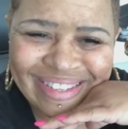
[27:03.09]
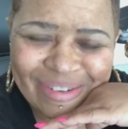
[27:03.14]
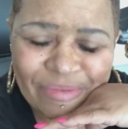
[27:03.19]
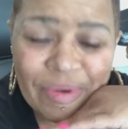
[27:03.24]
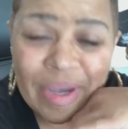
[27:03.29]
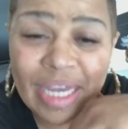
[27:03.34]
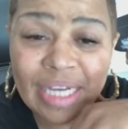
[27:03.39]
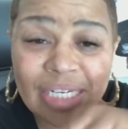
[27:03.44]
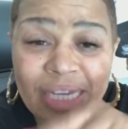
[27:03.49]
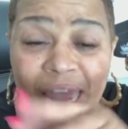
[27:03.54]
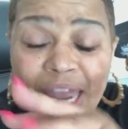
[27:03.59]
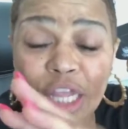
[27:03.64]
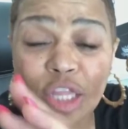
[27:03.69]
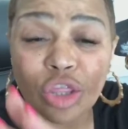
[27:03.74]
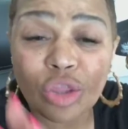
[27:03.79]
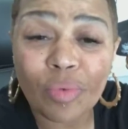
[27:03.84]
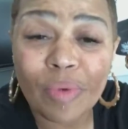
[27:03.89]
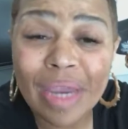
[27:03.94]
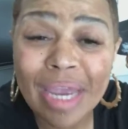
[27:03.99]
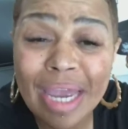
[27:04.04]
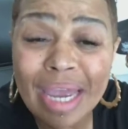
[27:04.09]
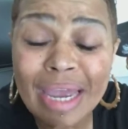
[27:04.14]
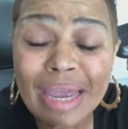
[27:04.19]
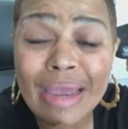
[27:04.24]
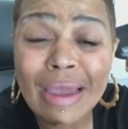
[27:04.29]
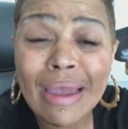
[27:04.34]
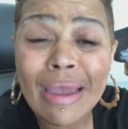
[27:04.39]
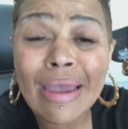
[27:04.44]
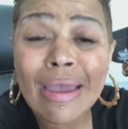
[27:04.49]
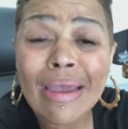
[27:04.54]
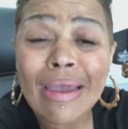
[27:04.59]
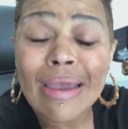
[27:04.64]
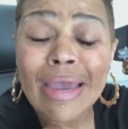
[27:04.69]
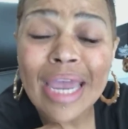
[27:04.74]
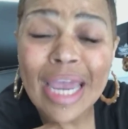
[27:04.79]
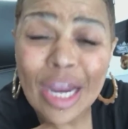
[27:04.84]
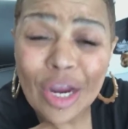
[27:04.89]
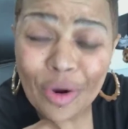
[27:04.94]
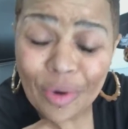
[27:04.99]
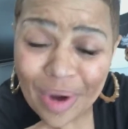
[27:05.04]
We could take 3
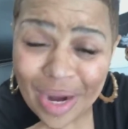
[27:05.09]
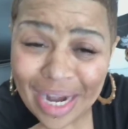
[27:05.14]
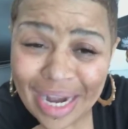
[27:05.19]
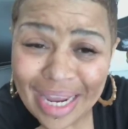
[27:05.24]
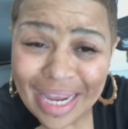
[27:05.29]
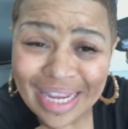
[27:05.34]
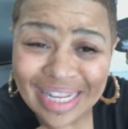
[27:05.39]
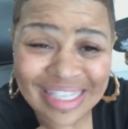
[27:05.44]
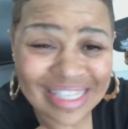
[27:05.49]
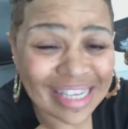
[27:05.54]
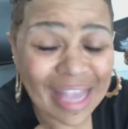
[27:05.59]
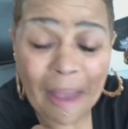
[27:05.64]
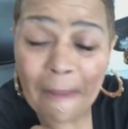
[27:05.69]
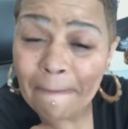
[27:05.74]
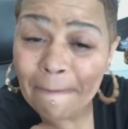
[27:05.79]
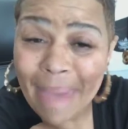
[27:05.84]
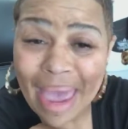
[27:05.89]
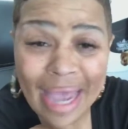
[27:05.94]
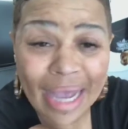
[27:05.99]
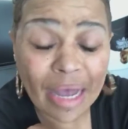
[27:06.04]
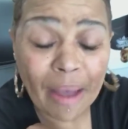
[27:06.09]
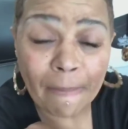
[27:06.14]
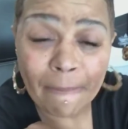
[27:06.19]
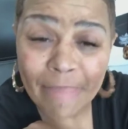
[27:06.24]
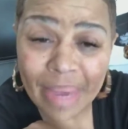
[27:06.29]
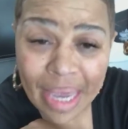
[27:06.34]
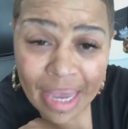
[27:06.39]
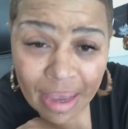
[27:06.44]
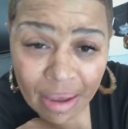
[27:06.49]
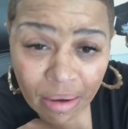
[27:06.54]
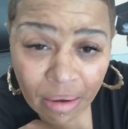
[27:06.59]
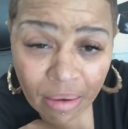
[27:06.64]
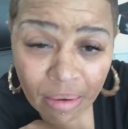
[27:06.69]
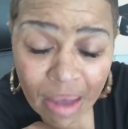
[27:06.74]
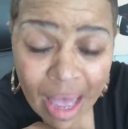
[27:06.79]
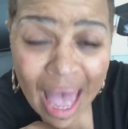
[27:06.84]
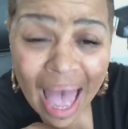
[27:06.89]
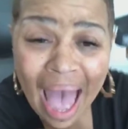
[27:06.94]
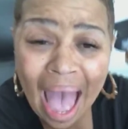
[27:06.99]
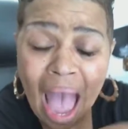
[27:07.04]
ingredients and make a meal.
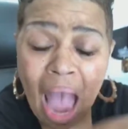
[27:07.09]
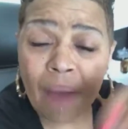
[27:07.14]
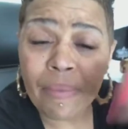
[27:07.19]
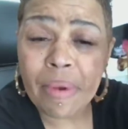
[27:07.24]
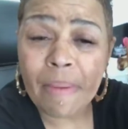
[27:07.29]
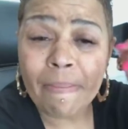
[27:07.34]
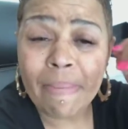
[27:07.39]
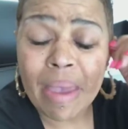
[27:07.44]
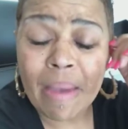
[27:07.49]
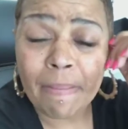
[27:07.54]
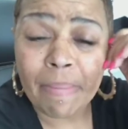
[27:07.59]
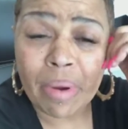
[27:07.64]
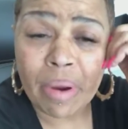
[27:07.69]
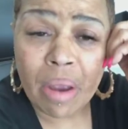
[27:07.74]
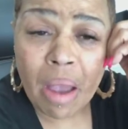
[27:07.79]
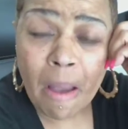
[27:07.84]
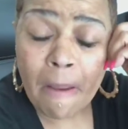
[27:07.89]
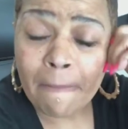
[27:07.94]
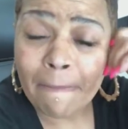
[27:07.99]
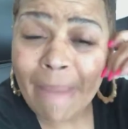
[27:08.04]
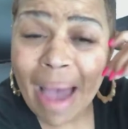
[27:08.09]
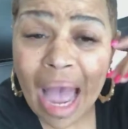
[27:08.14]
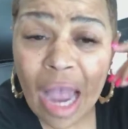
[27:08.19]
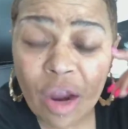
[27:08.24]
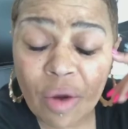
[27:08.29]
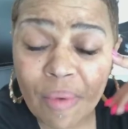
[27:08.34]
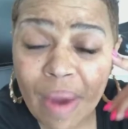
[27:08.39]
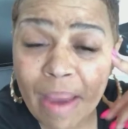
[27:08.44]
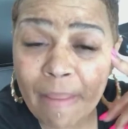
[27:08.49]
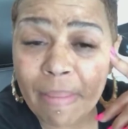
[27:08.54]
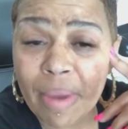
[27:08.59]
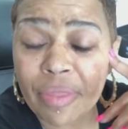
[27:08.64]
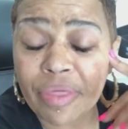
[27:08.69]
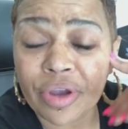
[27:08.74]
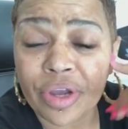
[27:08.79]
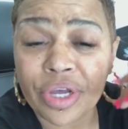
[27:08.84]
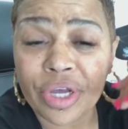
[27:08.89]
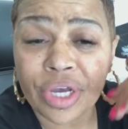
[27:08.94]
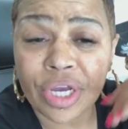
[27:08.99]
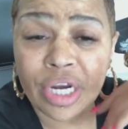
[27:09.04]
I remember my
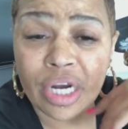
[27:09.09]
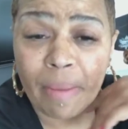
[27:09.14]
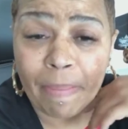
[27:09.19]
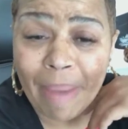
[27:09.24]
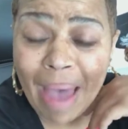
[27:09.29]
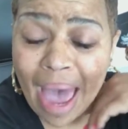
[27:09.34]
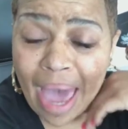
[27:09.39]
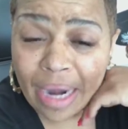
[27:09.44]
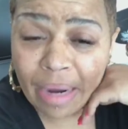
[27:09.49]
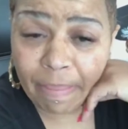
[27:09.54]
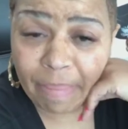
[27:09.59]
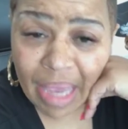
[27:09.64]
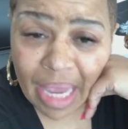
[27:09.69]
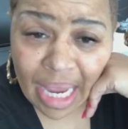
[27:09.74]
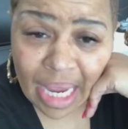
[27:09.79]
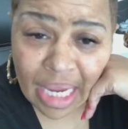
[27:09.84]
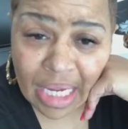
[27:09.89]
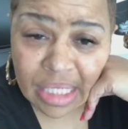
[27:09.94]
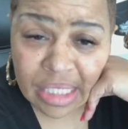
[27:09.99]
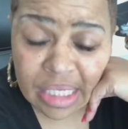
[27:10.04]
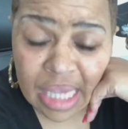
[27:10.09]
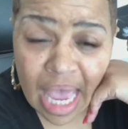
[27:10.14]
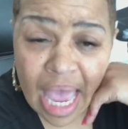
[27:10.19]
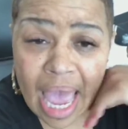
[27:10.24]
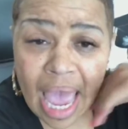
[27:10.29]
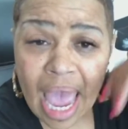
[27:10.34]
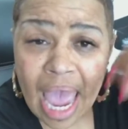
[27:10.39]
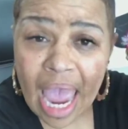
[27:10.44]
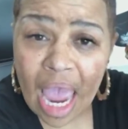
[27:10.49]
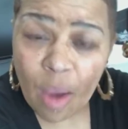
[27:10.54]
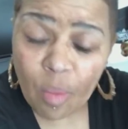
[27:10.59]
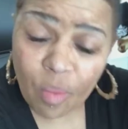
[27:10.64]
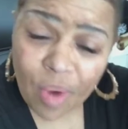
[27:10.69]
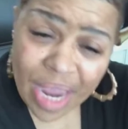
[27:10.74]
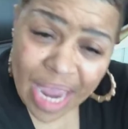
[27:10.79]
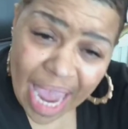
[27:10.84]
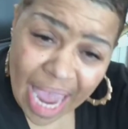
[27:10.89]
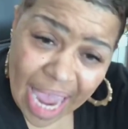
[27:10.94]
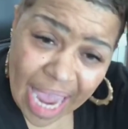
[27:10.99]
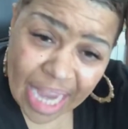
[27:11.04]
grandmother cooking a pot of beans, and
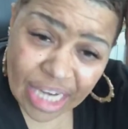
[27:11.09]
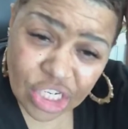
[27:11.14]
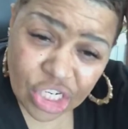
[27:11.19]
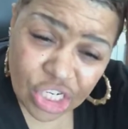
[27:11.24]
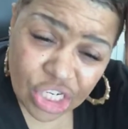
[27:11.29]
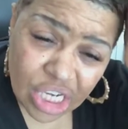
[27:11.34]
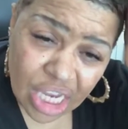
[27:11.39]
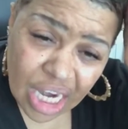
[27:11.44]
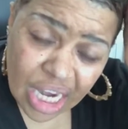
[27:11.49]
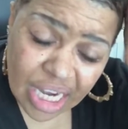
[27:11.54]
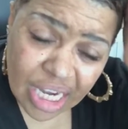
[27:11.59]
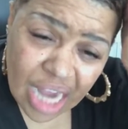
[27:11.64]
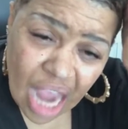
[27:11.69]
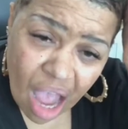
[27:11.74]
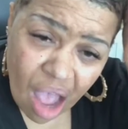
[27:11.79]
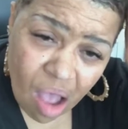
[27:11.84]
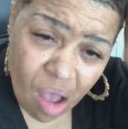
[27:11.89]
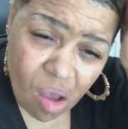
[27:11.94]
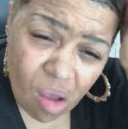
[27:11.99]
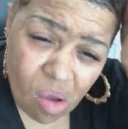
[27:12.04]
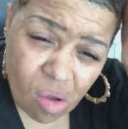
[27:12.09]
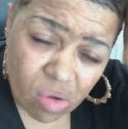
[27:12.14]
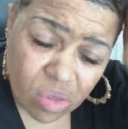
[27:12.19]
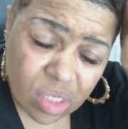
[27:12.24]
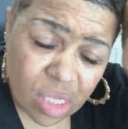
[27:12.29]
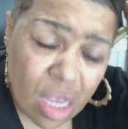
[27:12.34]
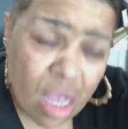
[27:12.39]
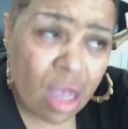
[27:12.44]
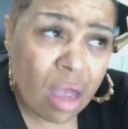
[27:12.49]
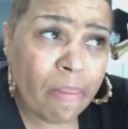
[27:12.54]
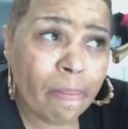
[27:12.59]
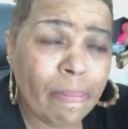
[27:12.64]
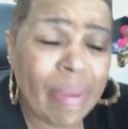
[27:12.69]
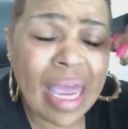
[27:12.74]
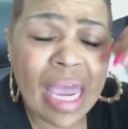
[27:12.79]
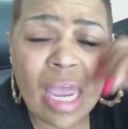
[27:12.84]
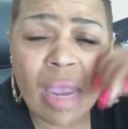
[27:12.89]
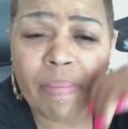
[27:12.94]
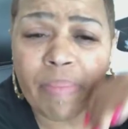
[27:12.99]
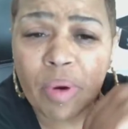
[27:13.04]
we had chili dogs,
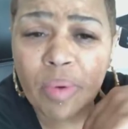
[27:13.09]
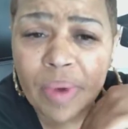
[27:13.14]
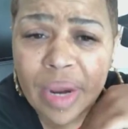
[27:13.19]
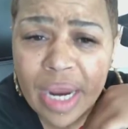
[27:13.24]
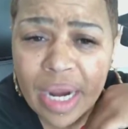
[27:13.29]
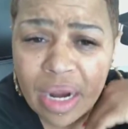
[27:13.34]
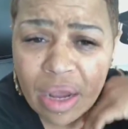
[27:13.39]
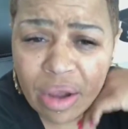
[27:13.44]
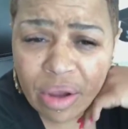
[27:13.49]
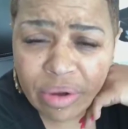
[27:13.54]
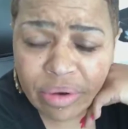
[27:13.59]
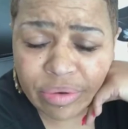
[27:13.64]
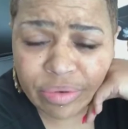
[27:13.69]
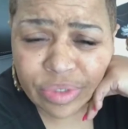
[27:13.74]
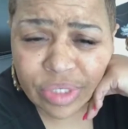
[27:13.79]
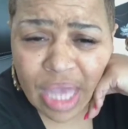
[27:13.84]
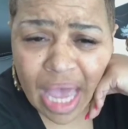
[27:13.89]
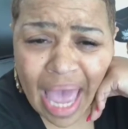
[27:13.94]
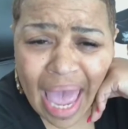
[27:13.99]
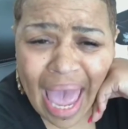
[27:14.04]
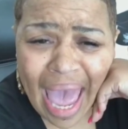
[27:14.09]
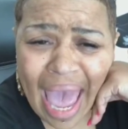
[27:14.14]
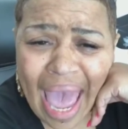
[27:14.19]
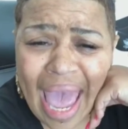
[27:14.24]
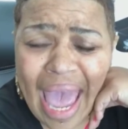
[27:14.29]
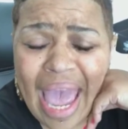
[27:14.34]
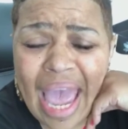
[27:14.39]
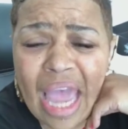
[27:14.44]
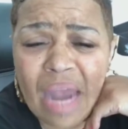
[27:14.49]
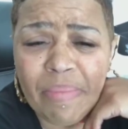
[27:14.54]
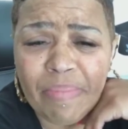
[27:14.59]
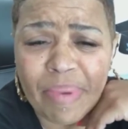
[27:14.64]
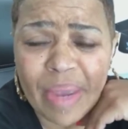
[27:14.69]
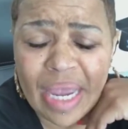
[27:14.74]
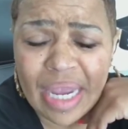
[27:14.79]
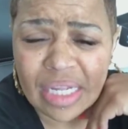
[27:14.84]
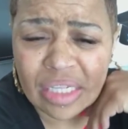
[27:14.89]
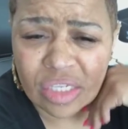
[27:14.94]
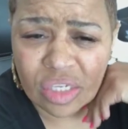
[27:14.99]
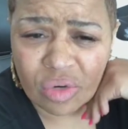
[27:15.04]
bean burritos, and
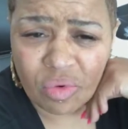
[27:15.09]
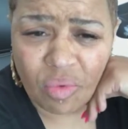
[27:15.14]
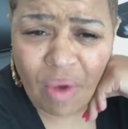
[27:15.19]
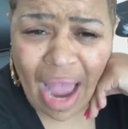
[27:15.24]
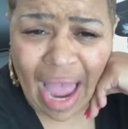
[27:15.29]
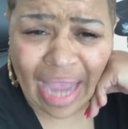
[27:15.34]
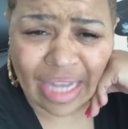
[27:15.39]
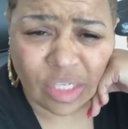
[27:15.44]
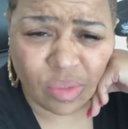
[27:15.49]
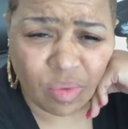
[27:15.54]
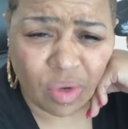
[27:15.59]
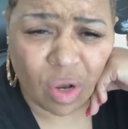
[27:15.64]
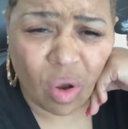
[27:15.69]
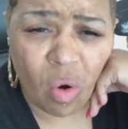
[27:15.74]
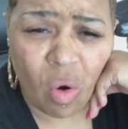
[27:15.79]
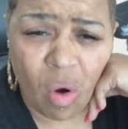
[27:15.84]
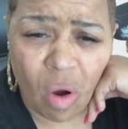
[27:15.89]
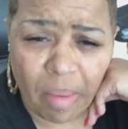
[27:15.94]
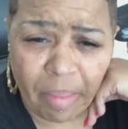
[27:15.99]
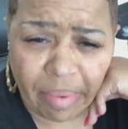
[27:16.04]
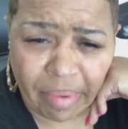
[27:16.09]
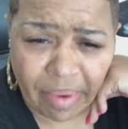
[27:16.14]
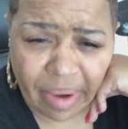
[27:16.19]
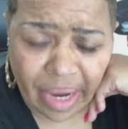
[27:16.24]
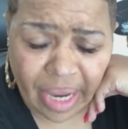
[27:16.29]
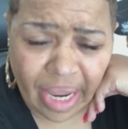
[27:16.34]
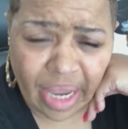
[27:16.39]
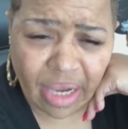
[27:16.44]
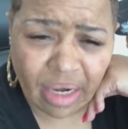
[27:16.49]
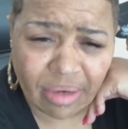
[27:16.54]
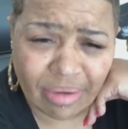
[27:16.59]
beans and rice with cornbread.